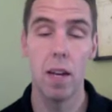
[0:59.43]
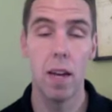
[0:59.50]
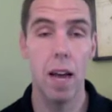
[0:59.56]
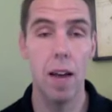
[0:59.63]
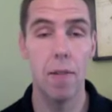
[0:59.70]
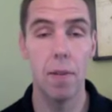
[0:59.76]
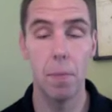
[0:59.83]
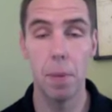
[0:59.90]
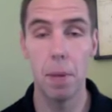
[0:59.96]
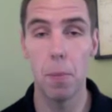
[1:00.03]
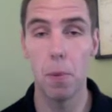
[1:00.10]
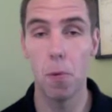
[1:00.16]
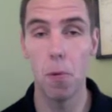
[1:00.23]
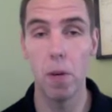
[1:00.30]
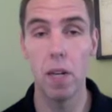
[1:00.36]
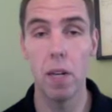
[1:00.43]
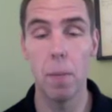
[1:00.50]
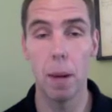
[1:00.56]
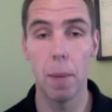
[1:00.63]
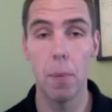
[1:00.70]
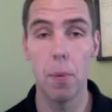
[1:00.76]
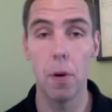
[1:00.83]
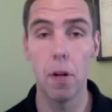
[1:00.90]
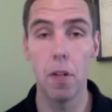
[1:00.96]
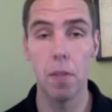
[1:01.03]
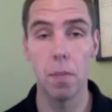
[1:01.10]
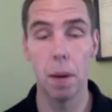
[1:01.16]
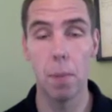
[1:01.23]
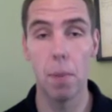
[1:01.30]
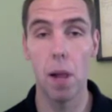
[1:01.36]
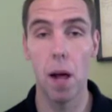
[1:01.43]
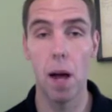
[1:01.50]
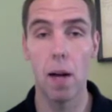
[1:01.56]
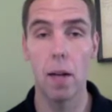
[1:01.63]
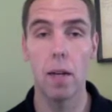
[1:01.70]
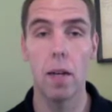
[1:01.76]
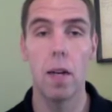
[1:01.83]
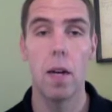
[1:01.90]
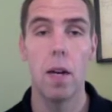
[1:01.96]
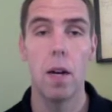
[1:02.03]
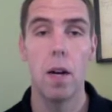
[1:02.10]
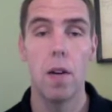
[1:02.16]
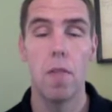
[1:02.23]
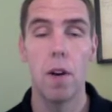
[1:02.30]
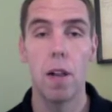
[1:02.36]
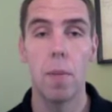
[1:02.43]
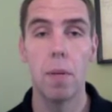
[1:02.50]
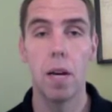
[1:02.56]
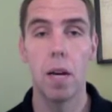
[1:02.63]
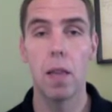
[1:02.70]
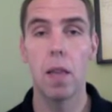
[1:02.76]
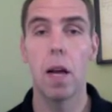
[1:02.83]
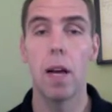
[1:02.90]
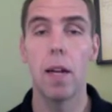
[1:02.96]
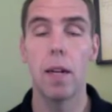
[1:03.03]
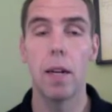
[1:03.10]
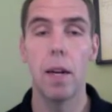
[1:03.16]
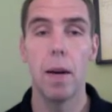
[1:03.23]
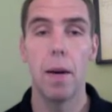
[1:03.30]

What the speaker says: having people read my books, my blog, follow me online.